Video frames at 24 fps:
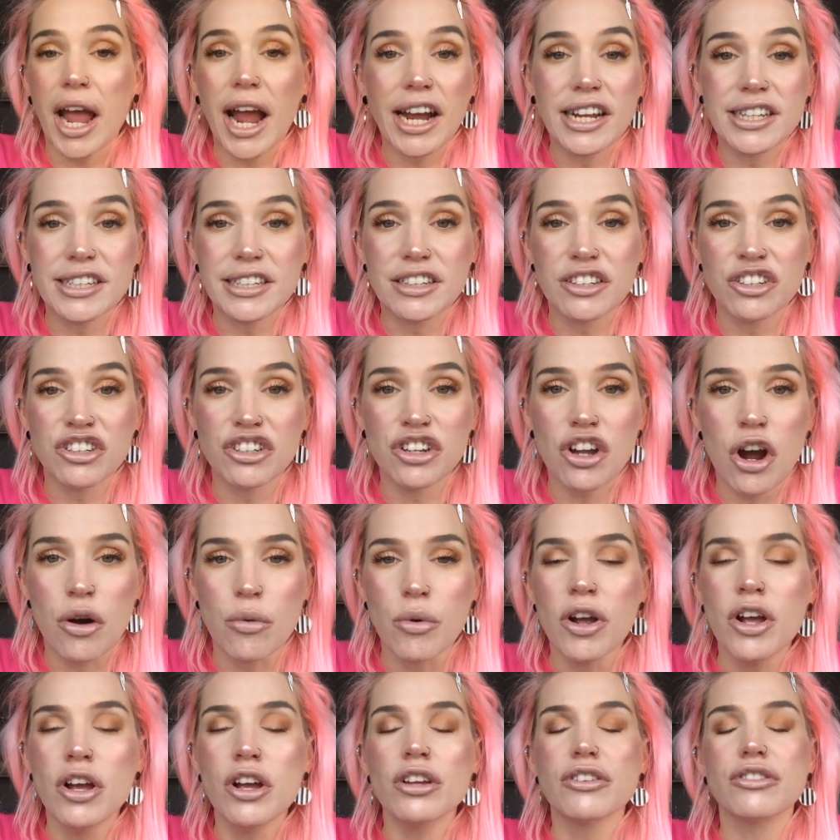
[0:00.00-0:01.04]
I didn't
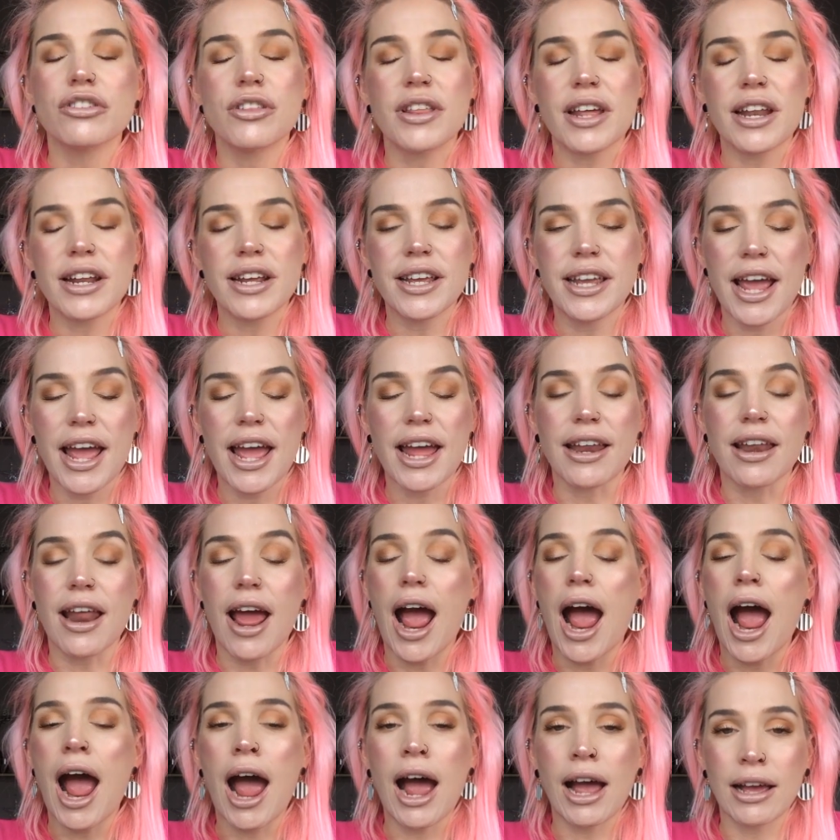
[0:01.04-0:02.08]
know. So then again,
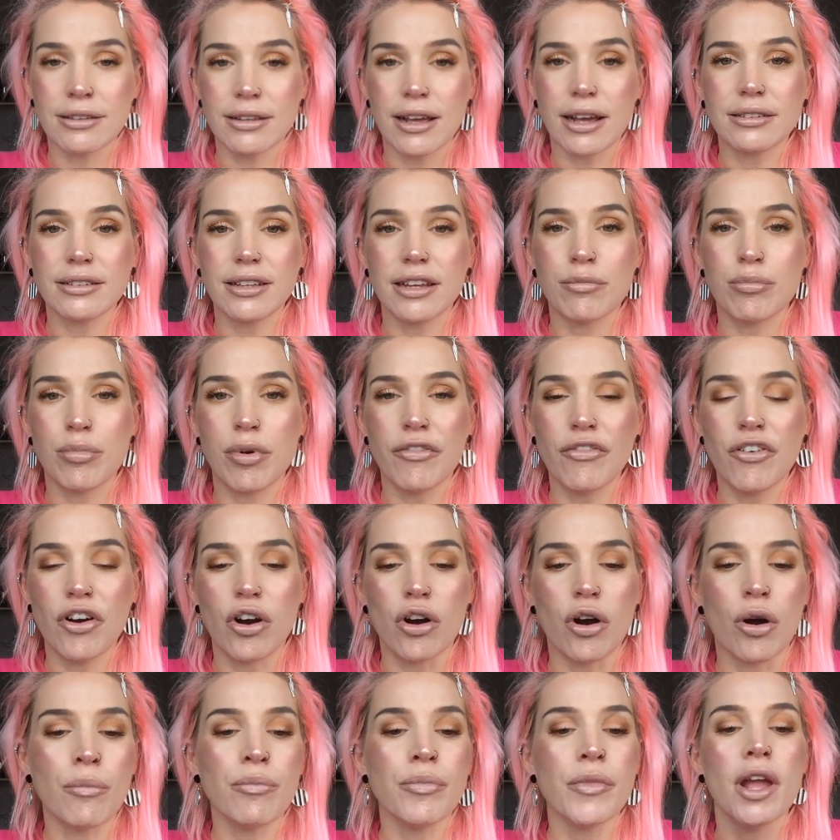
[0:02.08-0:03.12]
as I said
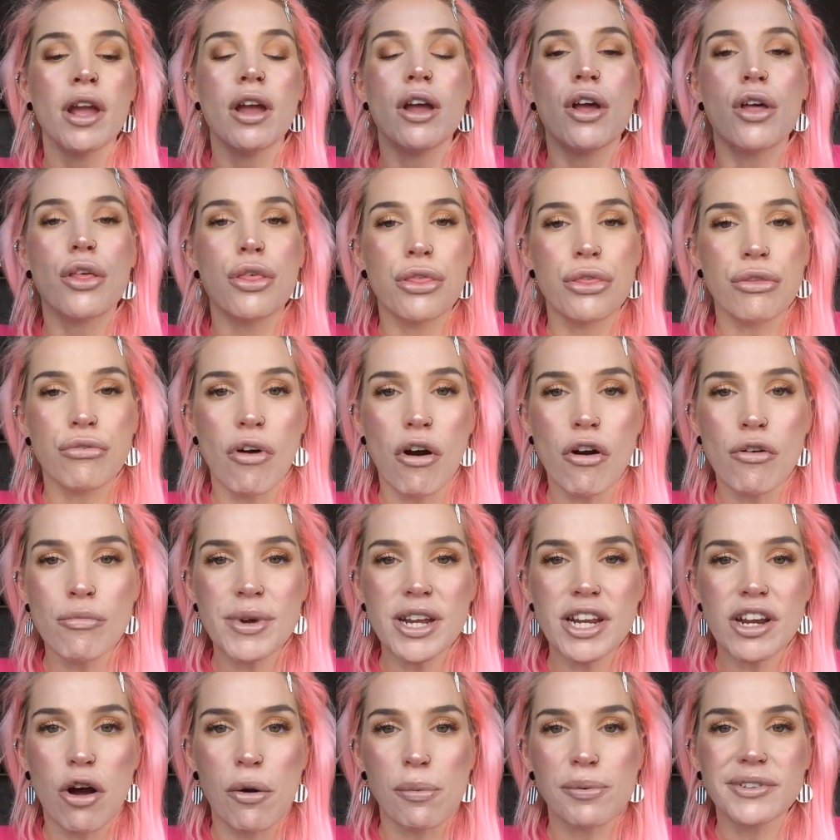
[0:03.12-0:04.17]
before, throw
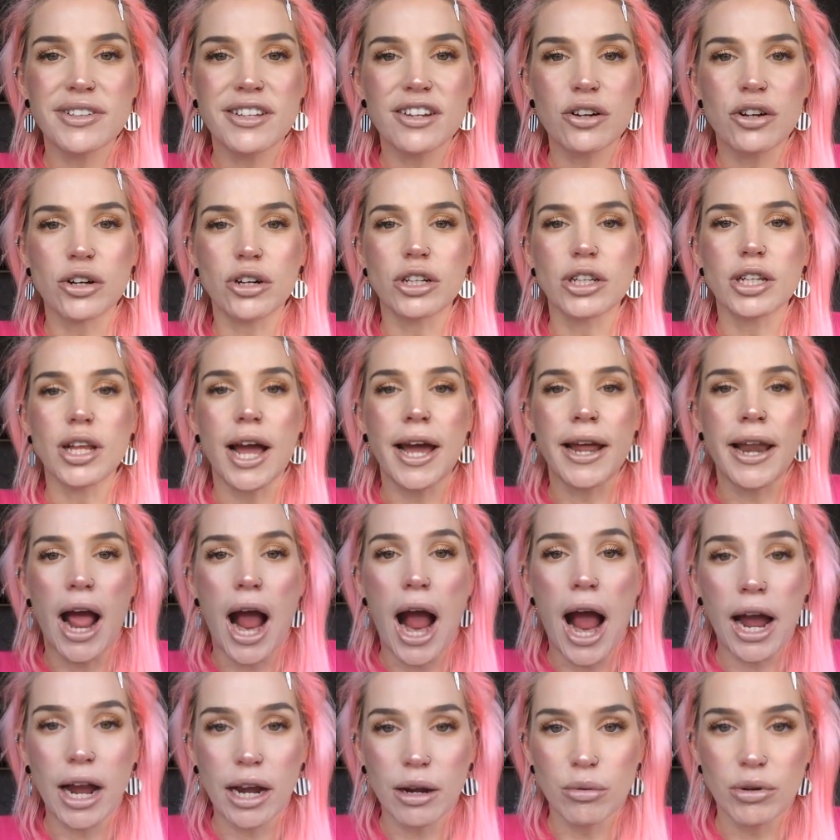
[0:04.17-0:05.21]
me an obstacle and
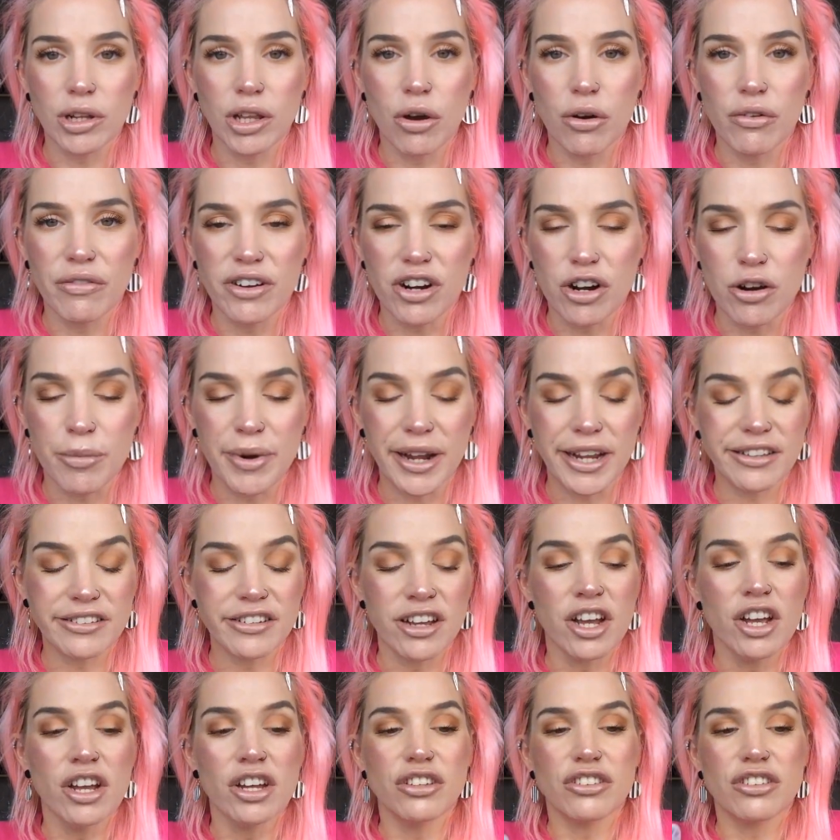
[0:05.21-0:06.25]
I will overcome
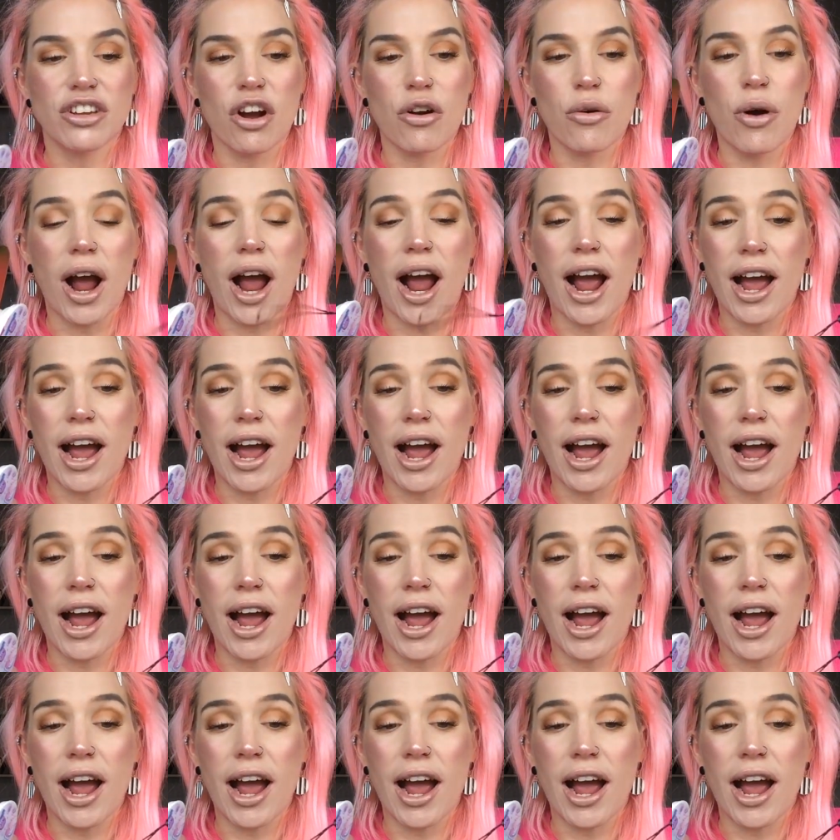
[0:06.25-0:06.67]
it. So